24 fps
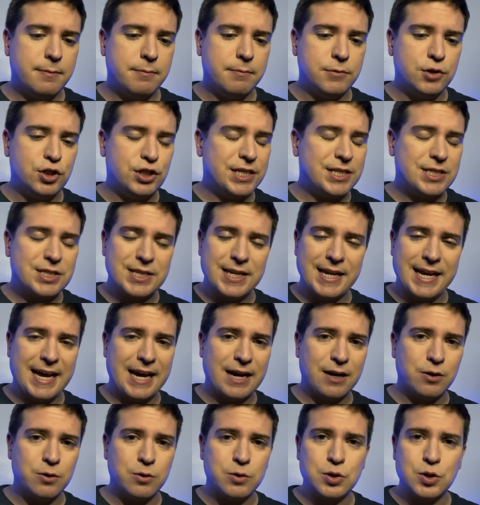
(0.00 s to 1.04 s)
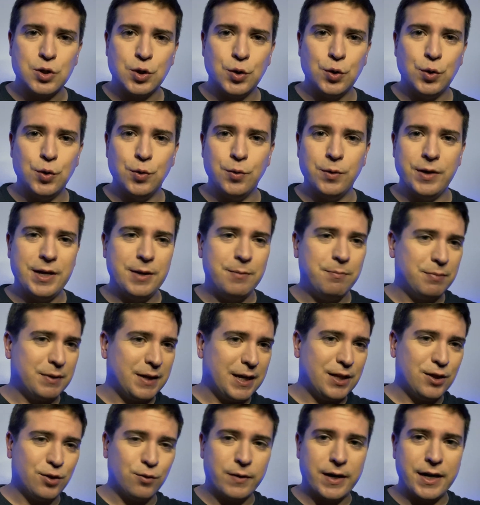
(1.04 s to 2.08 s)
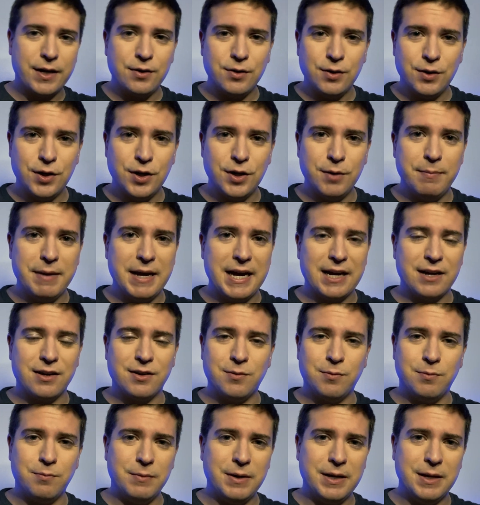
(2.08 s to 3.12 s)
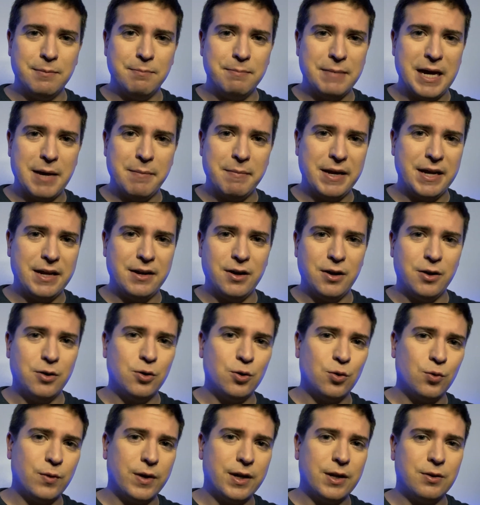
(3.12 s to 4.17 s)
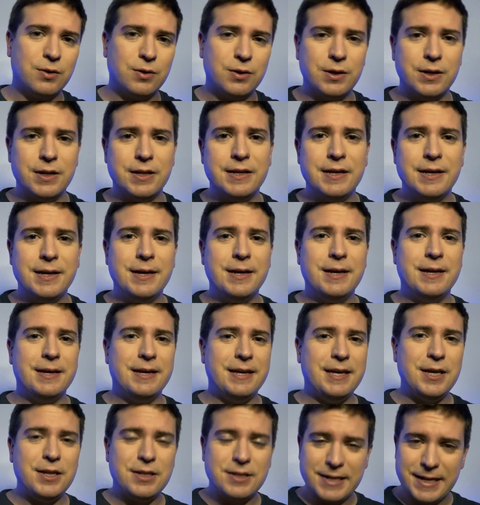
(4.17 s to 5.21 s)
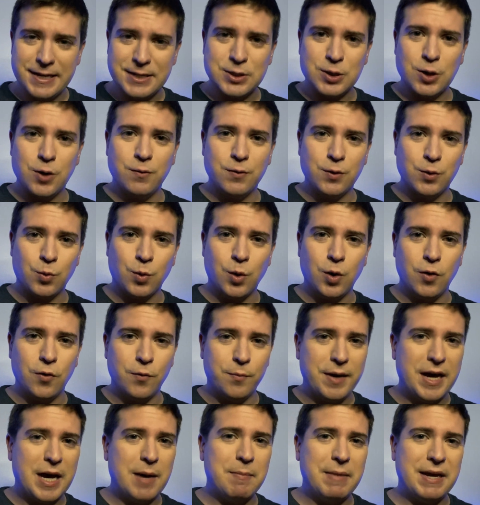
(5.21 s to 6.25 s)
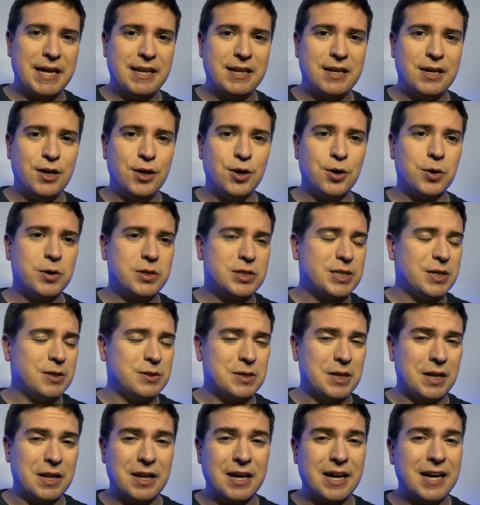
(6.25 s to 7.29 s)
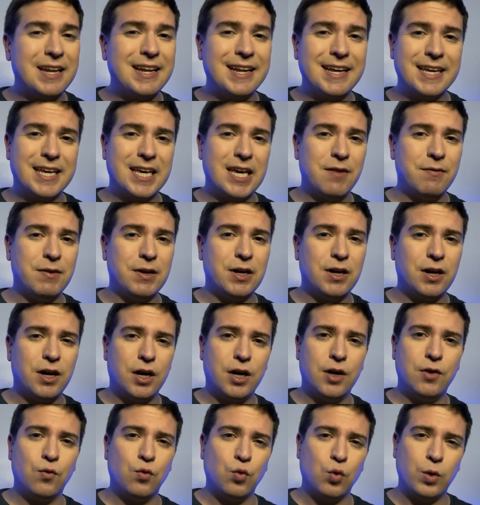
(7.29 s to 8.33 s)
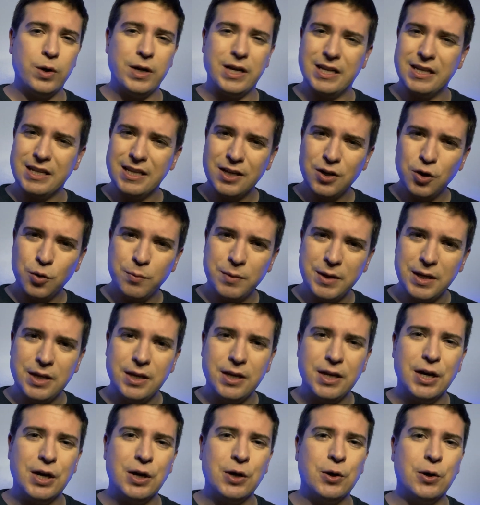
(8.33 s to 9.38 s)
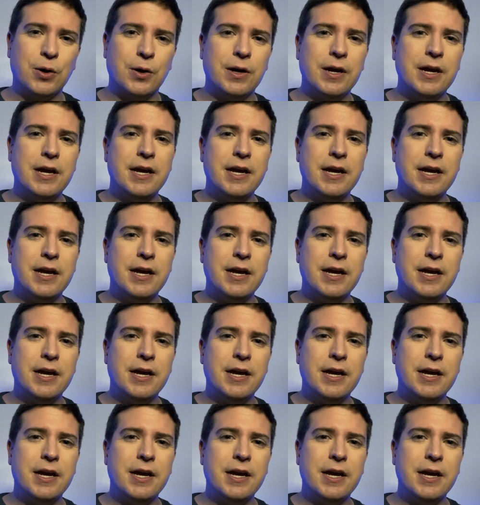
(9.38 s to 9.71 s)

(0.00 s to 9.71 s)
Jensen Ackles, who he played the Red Hood back in Batman Under the Red Hood, he takes over the role of Batman here. Sounds a lot like Kevin Conroy, a little bit younger,